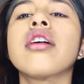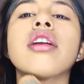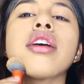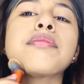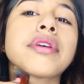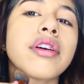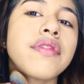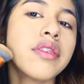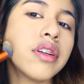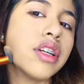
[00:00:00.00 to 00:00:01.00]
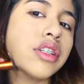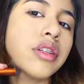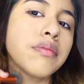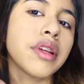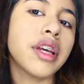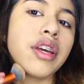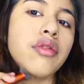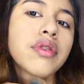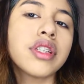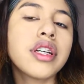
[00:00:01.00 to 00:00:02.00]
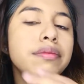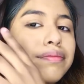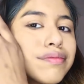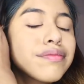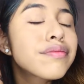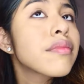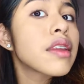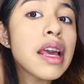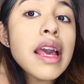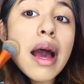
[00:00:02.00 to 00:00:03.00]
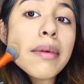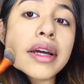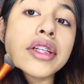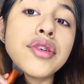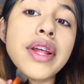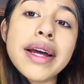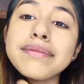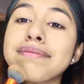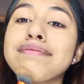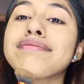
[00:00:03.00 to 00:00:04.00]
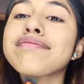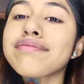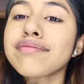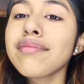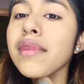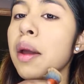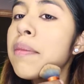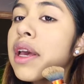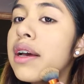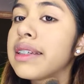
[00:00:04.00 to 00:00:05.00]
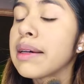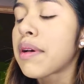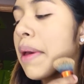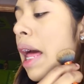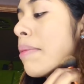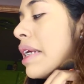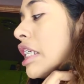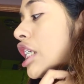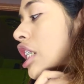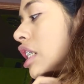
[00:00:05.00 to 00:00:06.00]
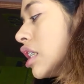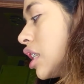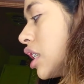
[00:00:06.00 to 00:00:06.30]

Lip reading: or like put on foundation. But like, you know what, today I'm not gonna do that because I'm a bad bitch.